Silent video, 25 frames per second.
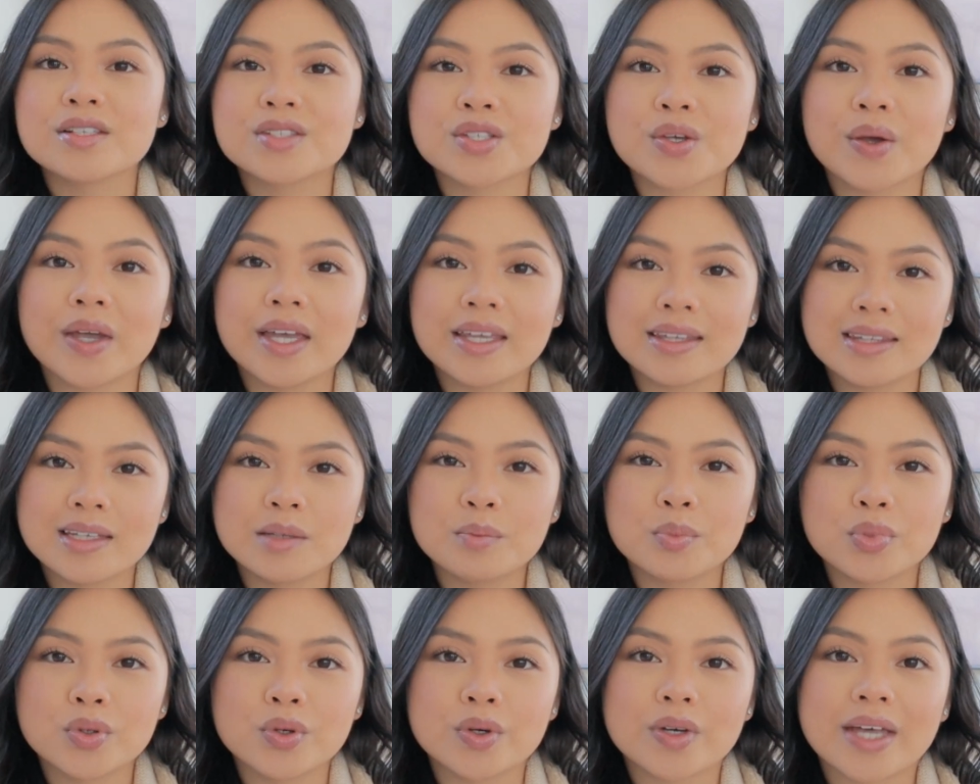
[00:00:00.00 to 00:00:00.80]
So in the
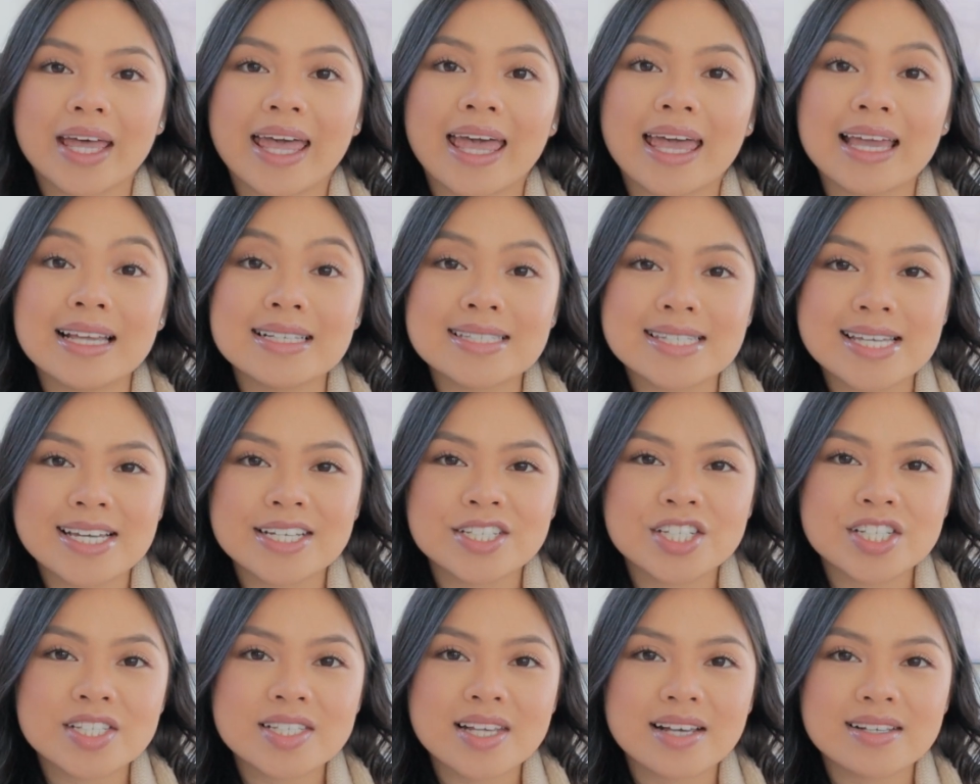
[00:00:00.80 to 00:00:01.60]
book, he
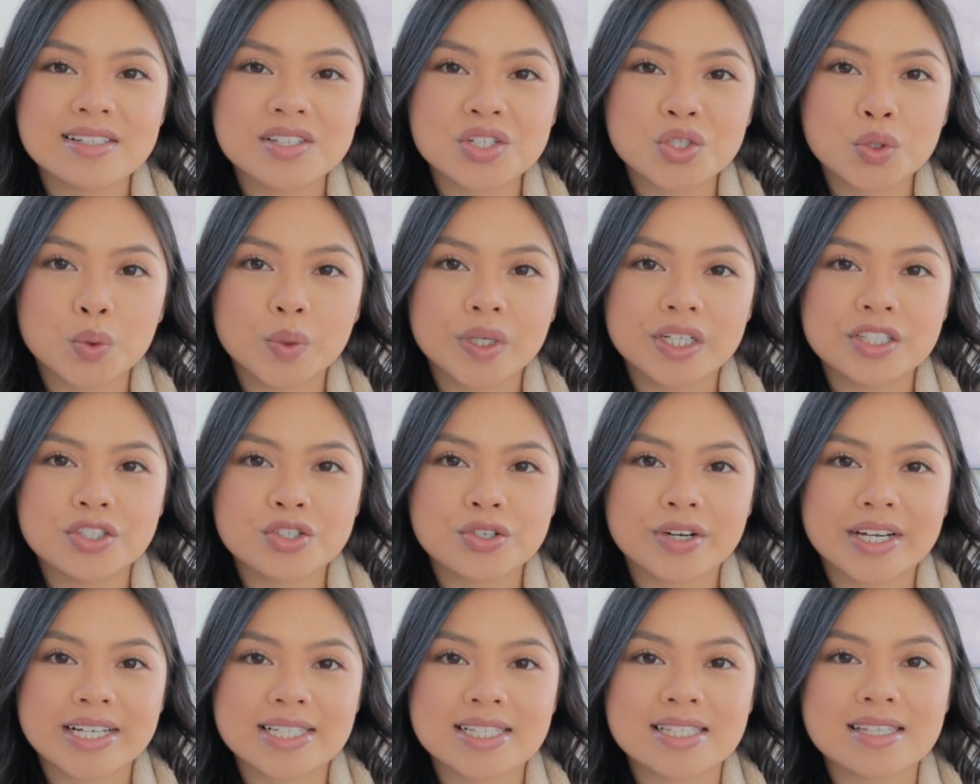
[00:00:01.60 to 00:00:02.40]
teaches us to
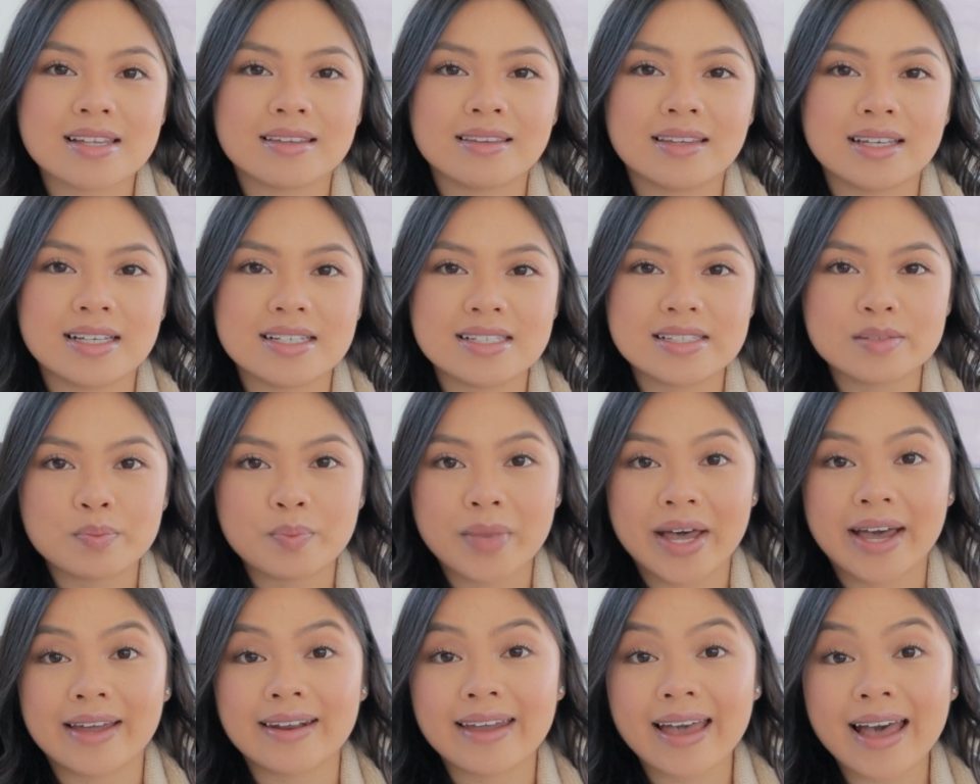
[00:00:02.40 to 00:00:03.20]
address these
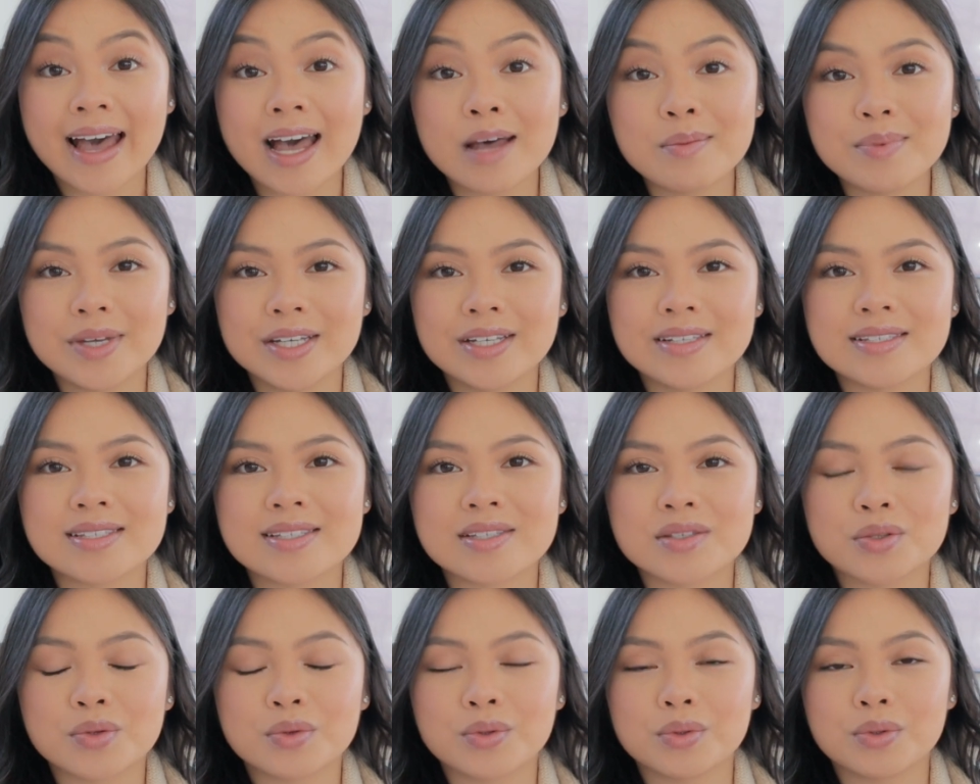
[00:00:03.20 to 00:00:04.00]
bad
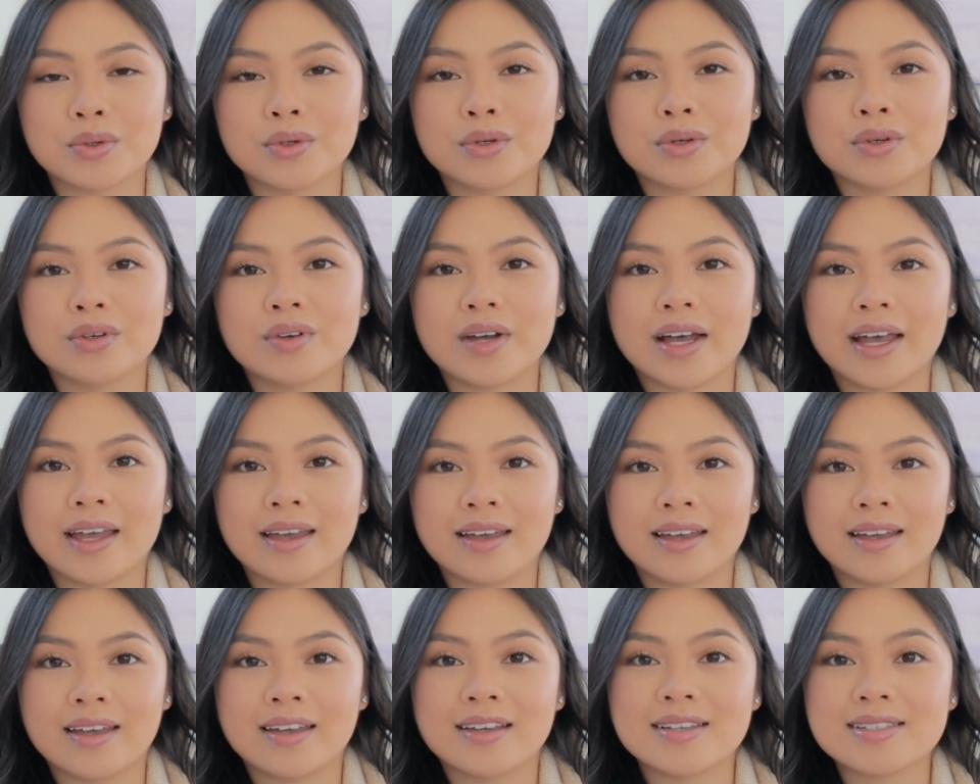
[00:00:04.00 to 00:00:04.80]
habits through
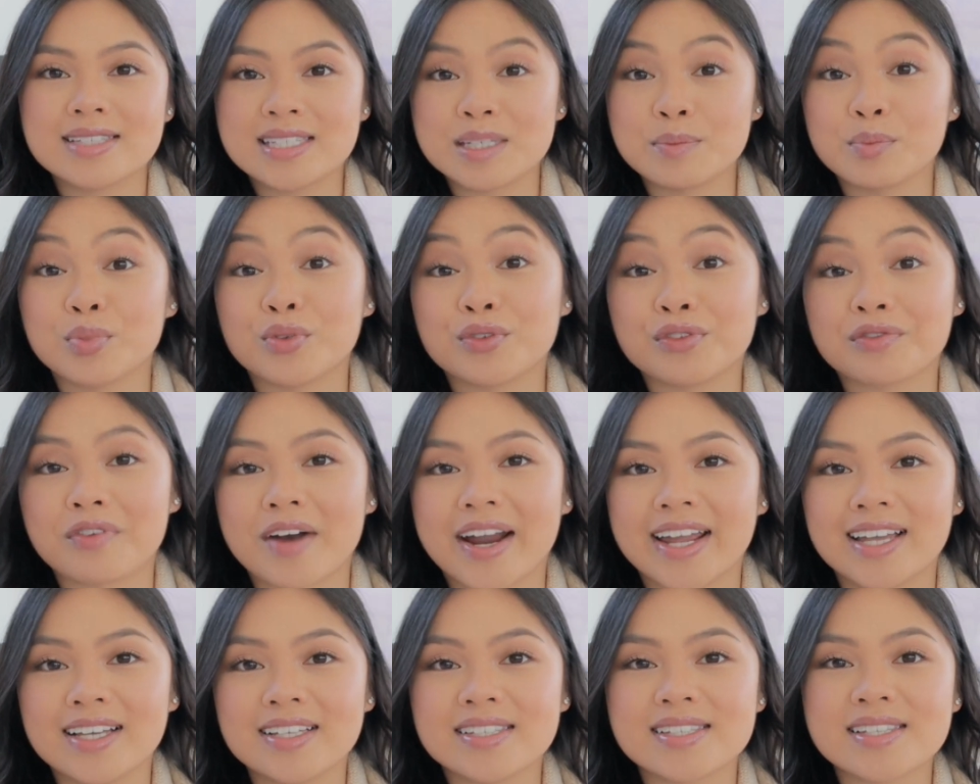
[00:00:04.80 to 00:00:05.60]
a simple
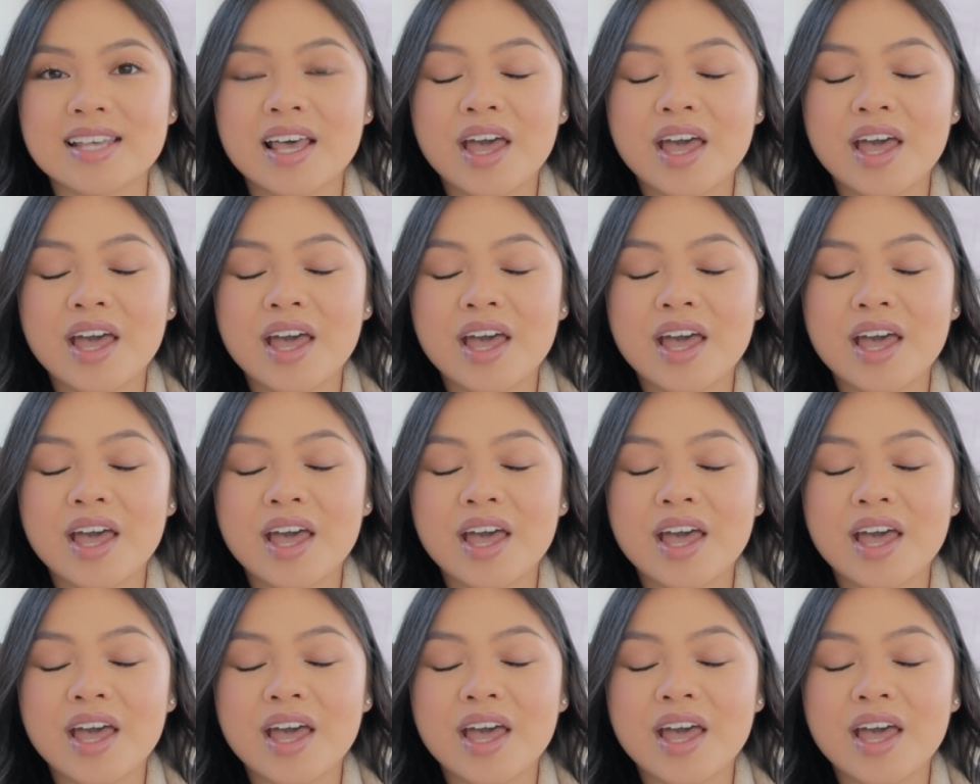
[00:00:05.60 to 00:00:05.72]
phrase,